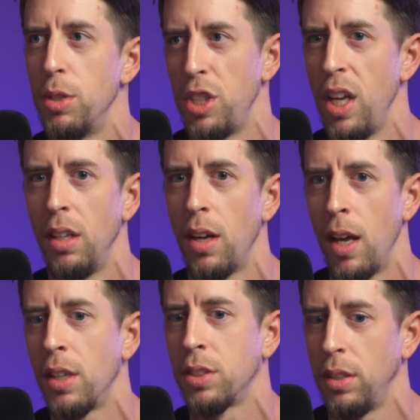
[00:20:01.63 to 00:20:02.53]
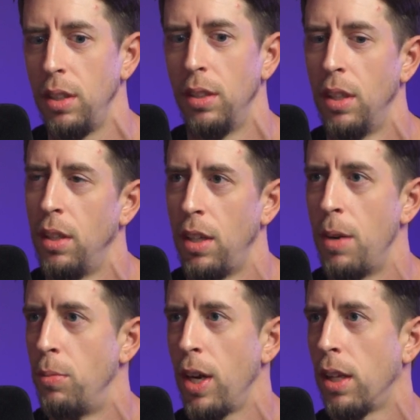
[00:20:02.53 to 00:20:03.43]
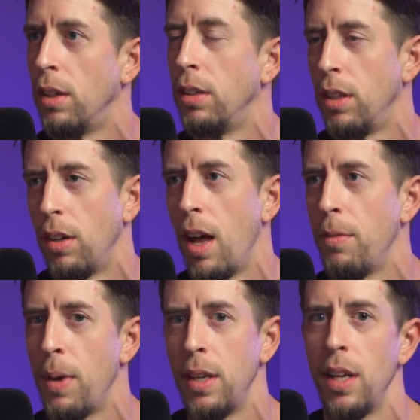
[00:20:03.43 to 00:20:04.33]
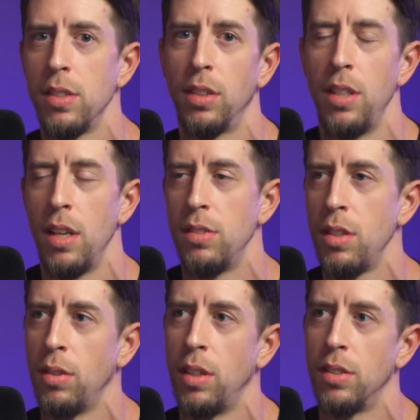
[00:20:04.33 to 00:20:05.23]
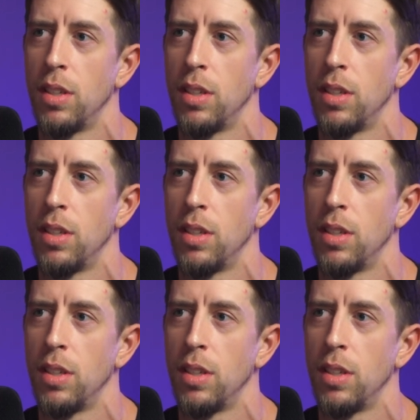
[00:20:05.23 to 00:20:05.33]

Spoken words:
machine. I actually am regular. You know, I have bad days and good days too. And